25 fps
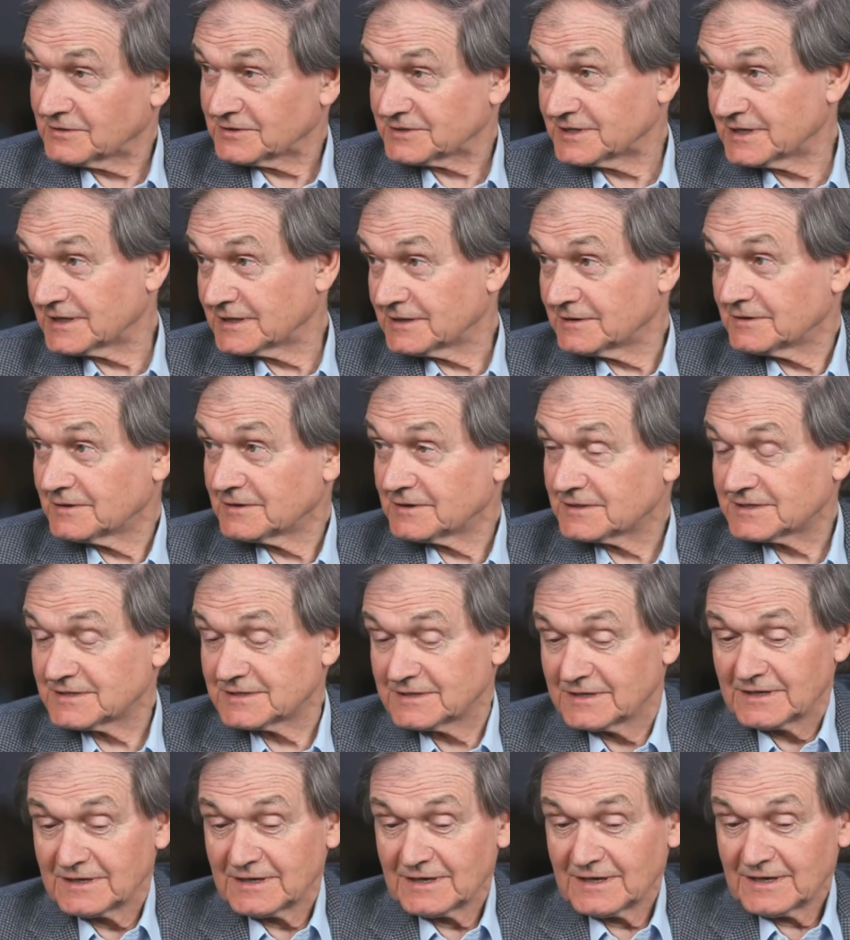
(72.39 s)
signals
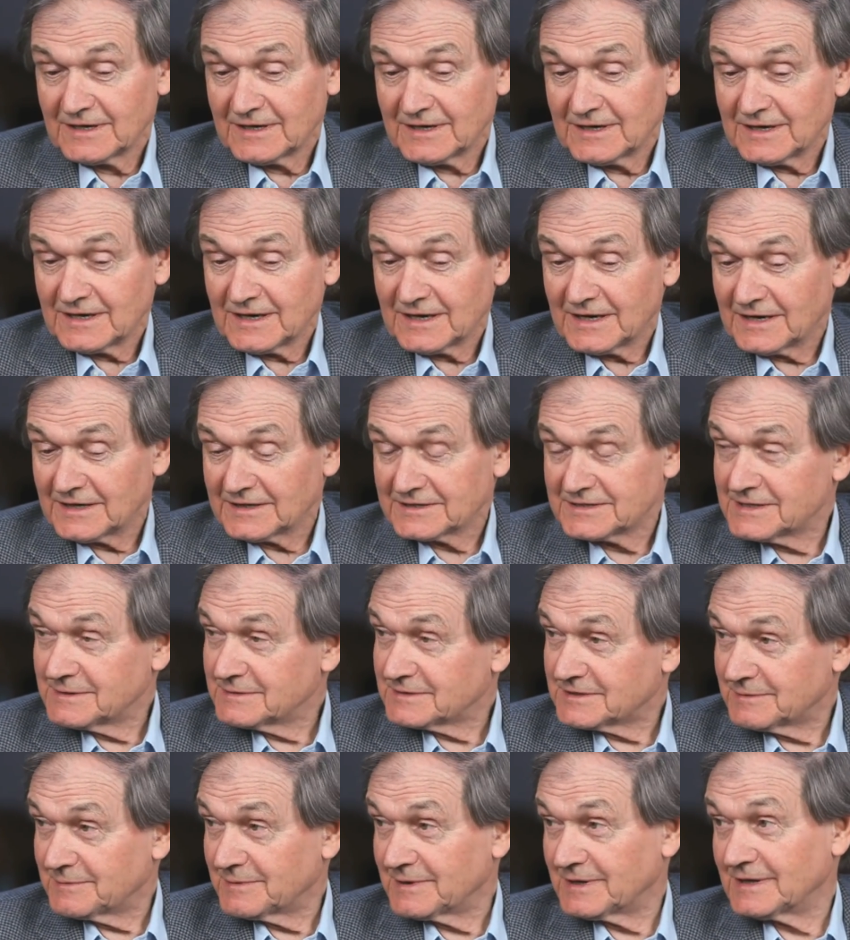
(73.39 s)
seems
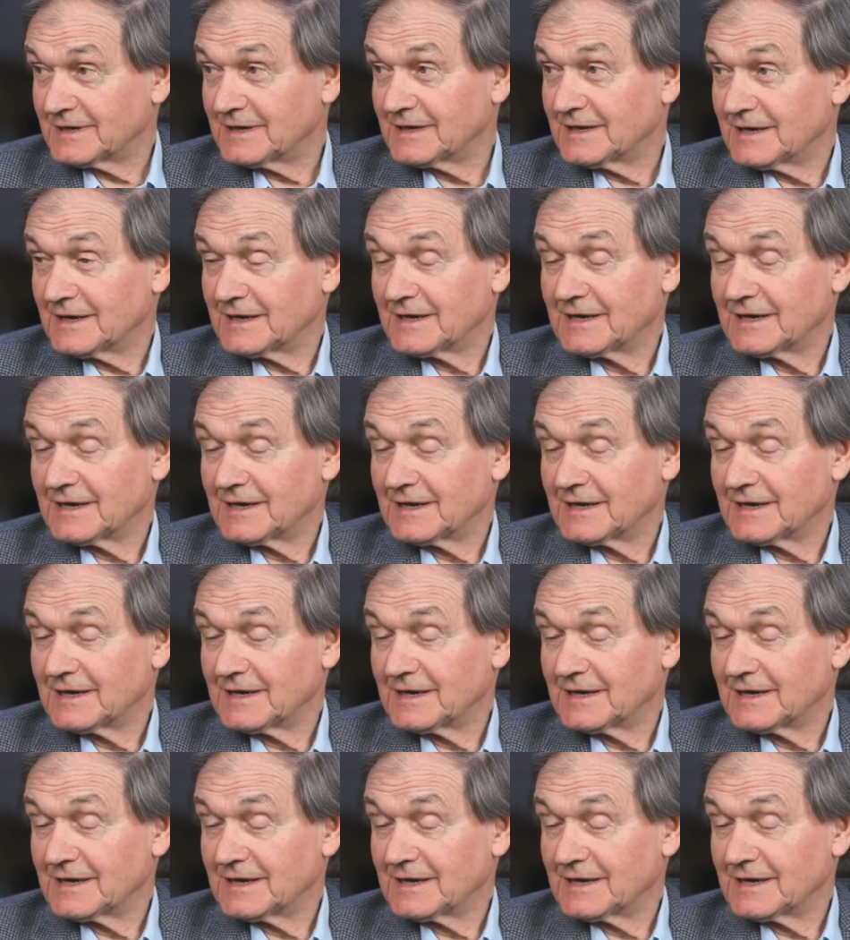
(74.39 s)
to be